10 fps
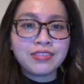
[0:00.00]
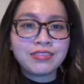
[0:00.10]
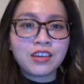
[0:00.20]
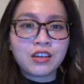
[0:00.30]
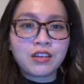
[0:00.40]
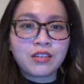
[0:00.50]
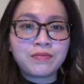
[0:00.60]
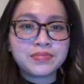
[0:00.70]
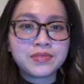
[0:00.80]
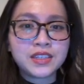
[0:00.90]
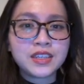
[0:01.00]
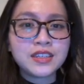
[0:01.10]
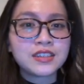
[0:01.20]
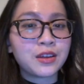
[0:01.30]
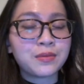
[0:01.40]
the
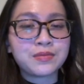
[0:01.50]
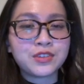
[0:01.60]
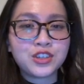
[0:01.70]
system